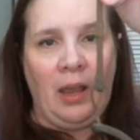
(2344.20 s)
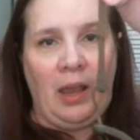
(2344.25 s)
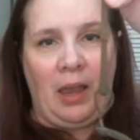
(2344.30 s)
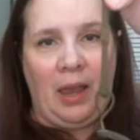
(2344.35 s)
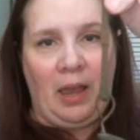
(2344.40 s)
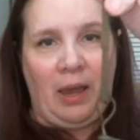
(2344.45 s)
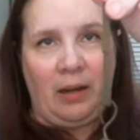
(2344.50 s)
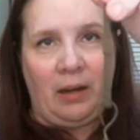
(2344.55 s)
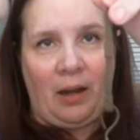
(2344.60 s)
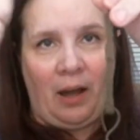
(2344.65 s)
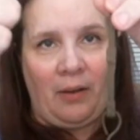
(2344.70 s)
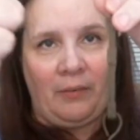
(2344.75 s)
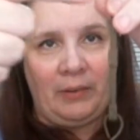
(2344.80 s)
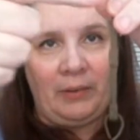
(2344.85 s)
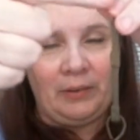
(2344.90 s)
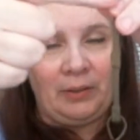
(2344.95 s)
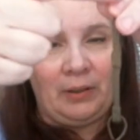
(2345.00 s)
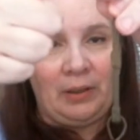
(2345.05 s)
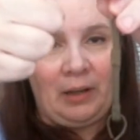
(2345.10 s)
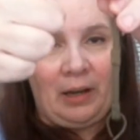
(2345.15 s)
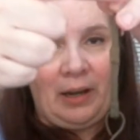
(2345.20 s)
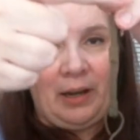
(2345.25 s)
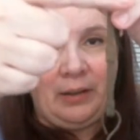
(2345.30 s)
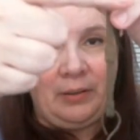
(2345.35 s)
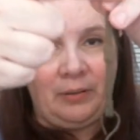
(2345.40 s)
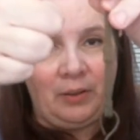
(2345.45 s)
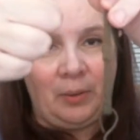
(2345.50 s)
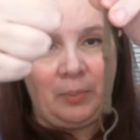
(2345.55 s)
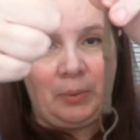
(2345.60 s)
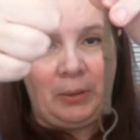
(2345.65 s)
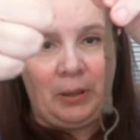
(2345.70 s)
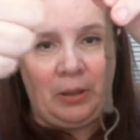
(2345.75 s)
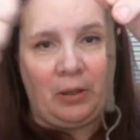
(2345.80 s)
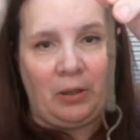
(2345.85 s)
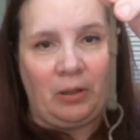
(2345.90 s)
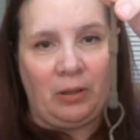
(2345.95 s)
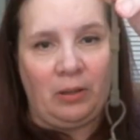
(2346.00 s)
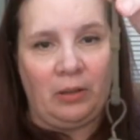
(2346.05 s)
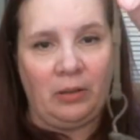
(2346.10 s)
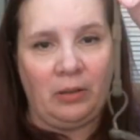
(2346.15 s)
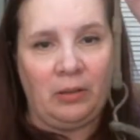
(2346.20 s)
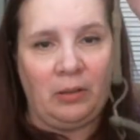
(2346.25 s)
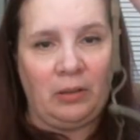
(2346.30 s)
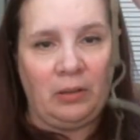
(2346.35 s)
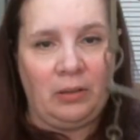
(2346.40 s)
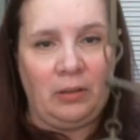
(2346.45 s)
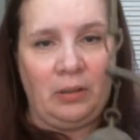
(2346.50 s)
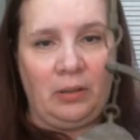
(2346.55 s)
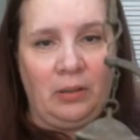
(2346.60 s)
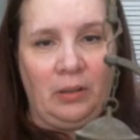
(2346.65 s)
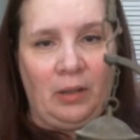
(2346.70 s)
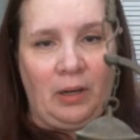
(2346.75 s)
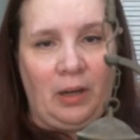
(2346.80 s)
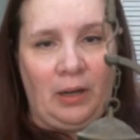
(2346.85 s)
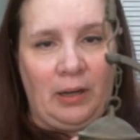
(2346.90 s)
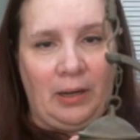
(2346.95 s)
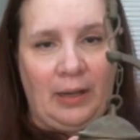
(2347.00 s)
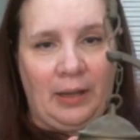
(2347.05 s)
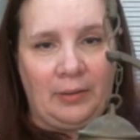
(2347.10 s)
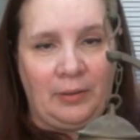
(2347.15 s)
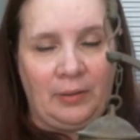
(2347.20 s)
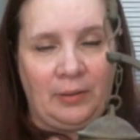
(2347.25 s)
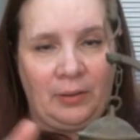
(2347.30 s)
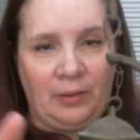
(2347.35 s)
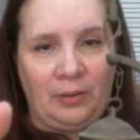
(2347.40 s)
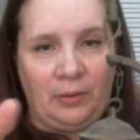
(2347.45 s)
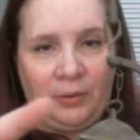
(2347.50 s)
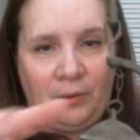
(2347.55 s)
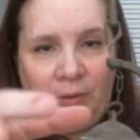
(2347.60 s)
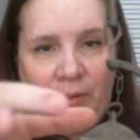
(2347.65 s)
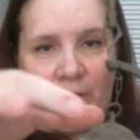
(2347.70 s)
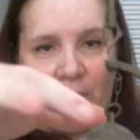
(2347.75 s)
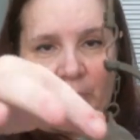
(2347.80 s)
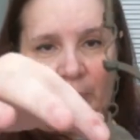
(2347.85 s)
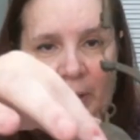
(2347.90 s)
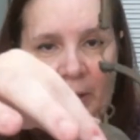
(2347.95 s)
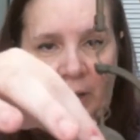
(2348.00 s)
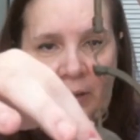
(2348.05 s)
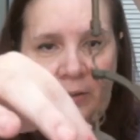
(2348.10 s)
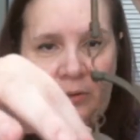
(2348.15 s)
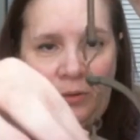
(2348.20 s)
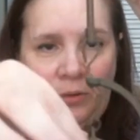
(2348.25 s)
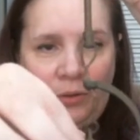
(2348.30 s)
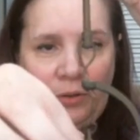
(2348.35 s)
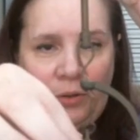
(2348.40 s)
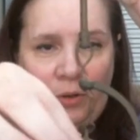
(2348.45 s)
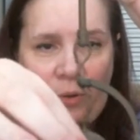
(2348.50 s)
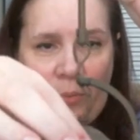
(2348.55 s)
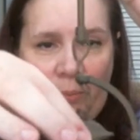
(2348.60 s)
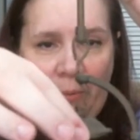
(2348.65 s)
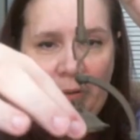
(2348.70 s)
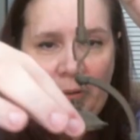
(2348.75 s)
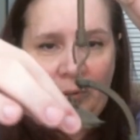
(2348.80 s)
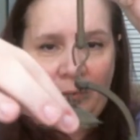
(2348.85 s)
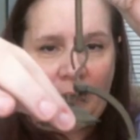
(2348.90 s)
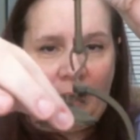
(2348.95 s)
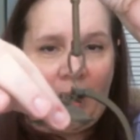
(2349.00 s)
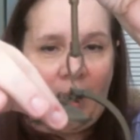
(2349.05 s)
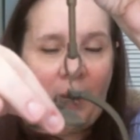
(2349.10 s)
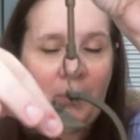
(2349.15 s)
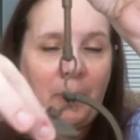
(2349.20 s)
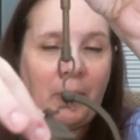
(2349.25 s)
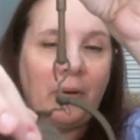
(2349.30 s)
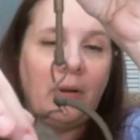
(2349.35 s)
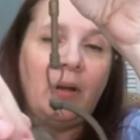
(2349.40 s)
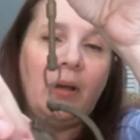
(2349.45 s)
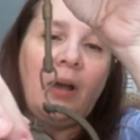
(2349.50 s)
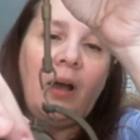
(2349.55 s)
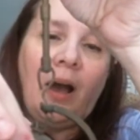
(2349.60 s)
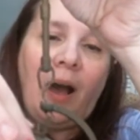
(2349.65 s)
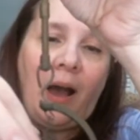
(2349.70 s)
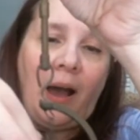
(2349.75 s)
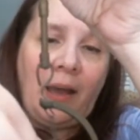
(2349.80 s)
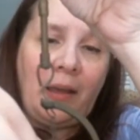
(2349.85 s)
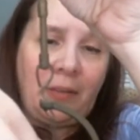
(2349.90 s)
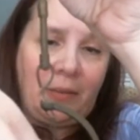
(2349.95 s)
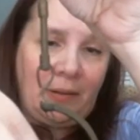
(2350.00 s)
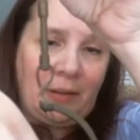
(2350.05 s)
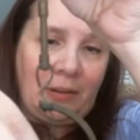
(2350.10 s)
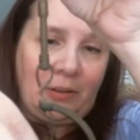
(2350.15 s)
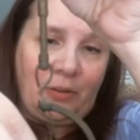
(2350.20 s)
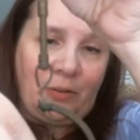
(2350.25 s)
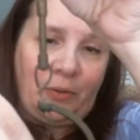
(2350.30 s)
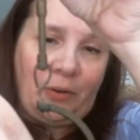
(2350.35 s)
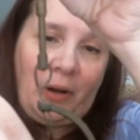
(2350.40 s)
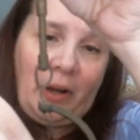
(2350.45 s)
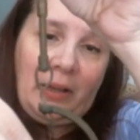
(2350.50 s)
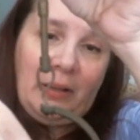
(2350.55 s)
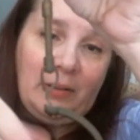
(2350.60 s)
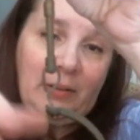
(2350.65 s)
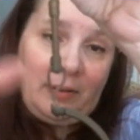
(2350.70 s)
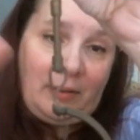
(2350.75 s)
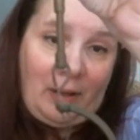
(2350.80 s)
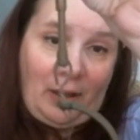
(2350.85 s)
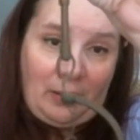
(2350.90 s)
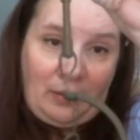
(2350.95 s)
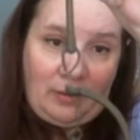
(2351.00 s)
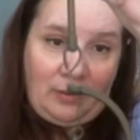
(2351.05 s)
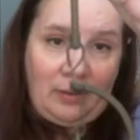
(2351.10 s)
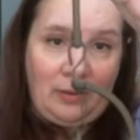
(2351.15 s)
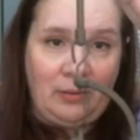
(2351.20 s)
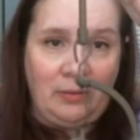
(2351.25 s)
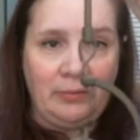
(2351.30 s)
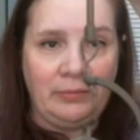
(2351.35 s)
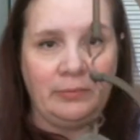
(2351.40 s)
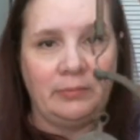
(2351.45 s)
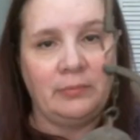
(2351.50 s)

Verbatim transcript: And obviously, it hangs up here, and it has this little teapot, and you can open the top. I think it's for incense.